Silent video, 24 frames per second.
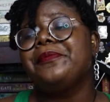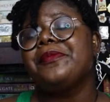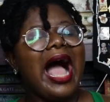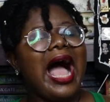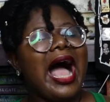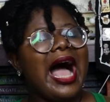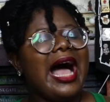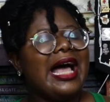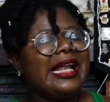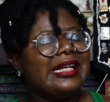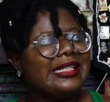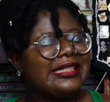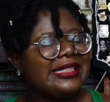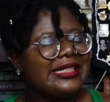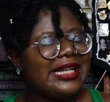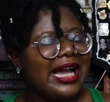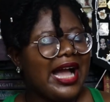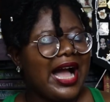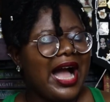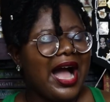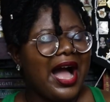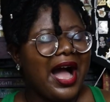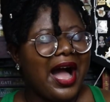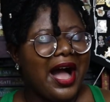And
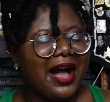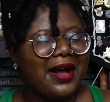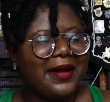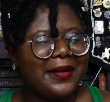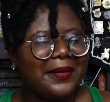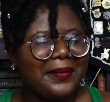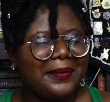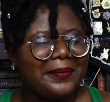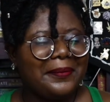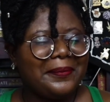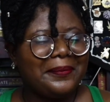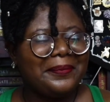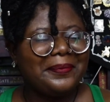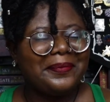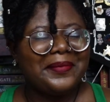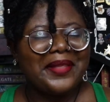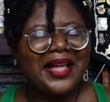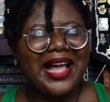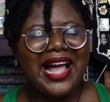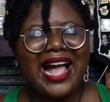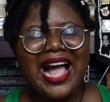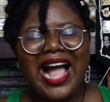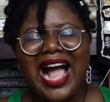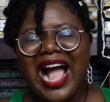um
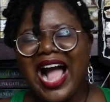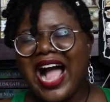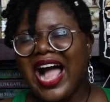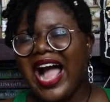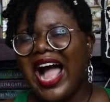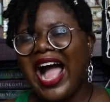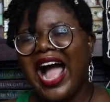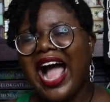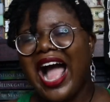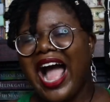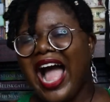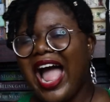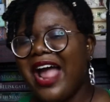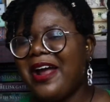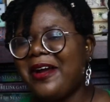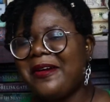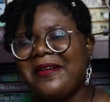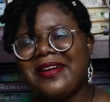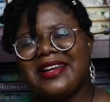I